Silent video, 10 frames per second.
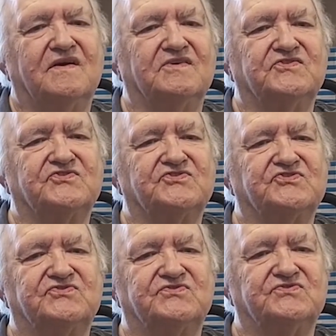I
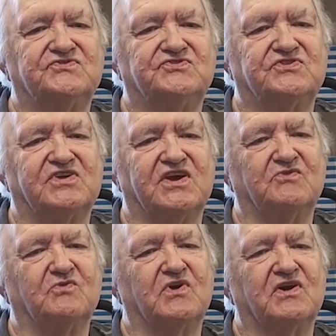just
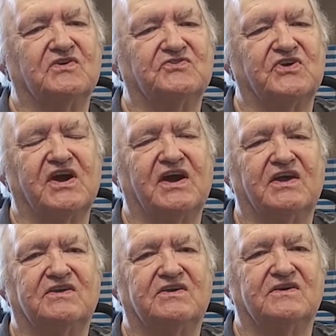stayed where I was at.